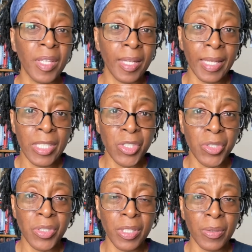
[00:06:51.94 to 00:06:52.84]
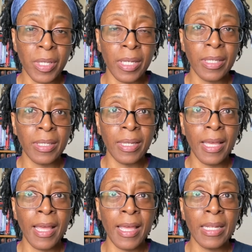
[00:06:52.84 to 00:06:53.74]
glaciers and
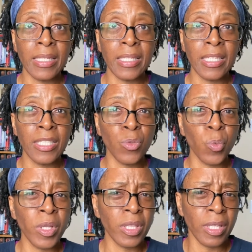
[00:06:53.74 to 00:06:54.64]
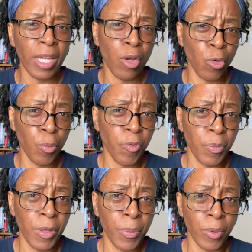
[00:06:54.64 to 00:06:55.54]
is with like a group of
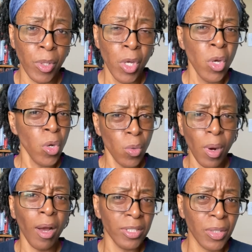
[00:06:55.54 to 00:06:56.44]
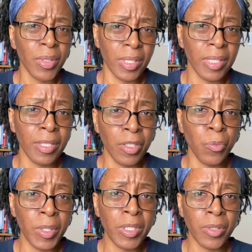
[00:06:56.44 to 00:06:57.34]
people who are also conducting
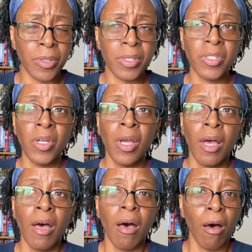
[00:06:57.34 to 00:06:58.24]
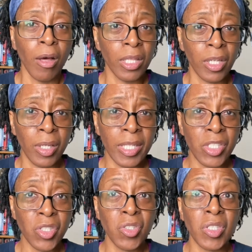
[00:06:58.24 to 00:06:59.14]
research on the
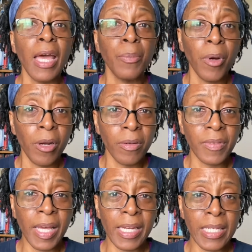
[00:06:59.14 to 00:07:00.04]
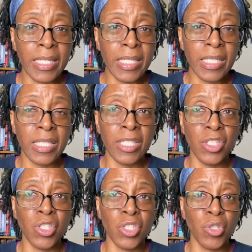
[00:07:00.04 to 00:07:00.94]
glaciers. And part of that
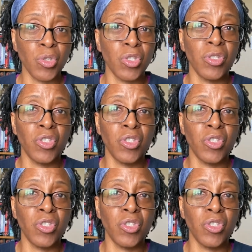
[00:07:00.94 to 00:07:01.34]
is just to